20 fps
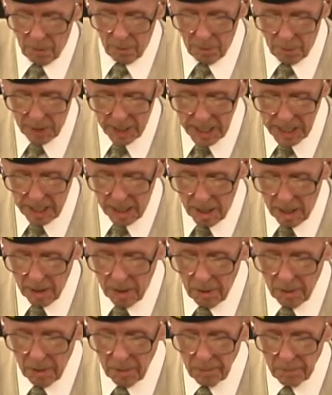The, uh,
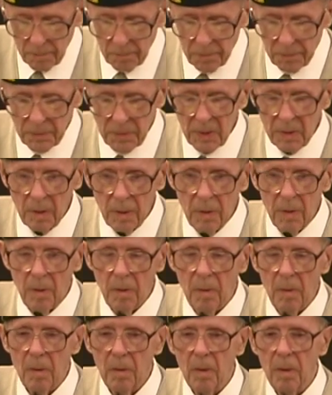
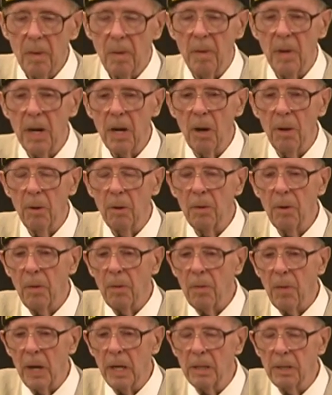the other
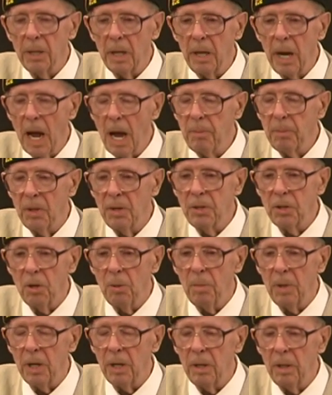thing that happened to
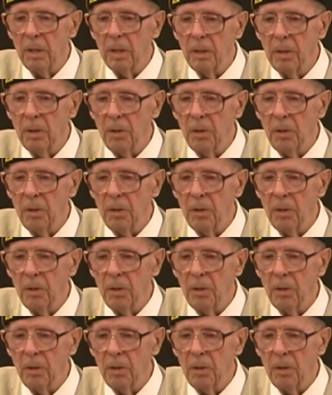me